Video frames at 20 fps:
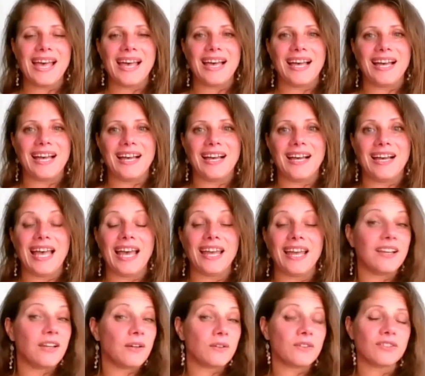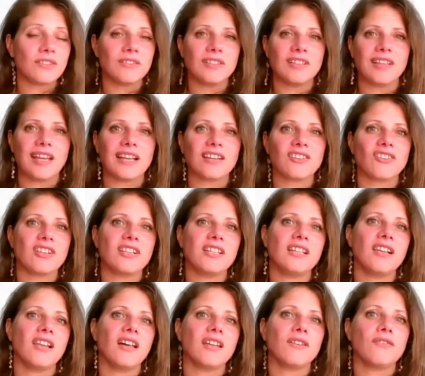Uh, and I also did actually
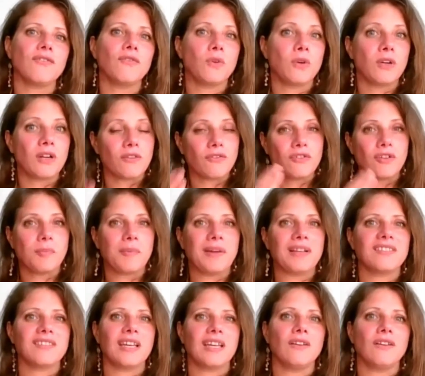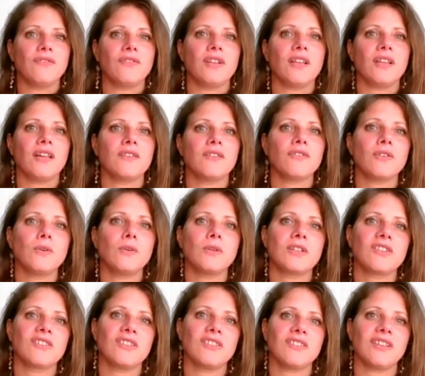a lot of work for myself, a lot of
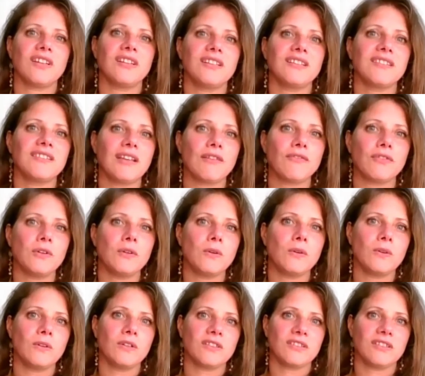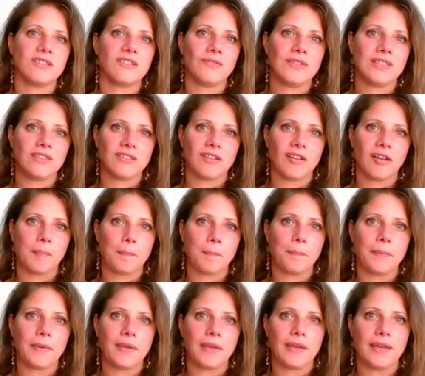courses. I did several courses with
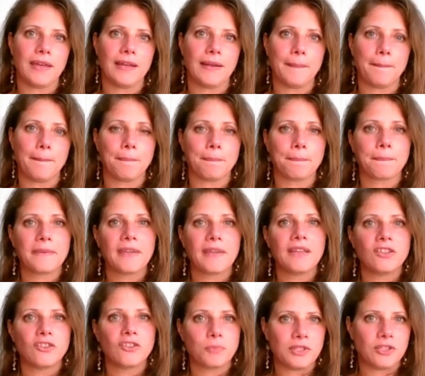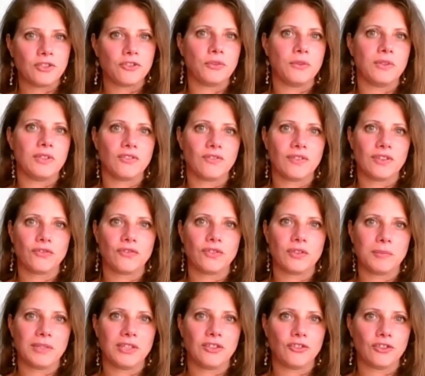some um, spiritual and
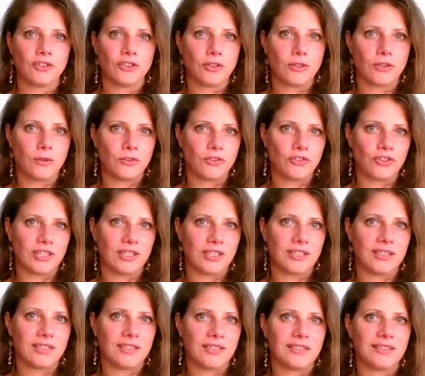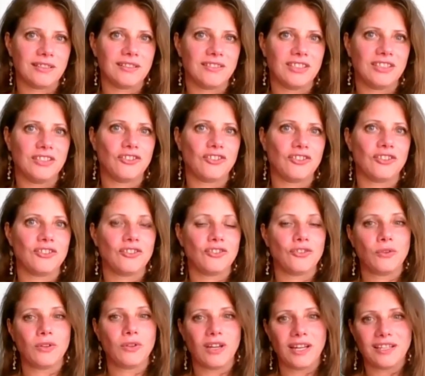transformation coaching teachers
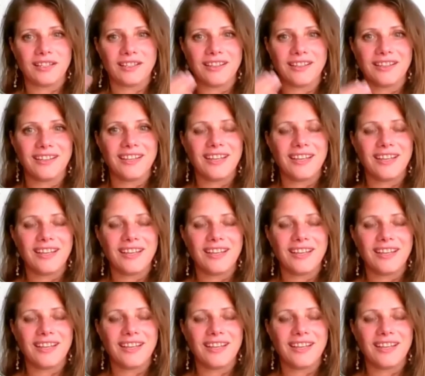to kind of,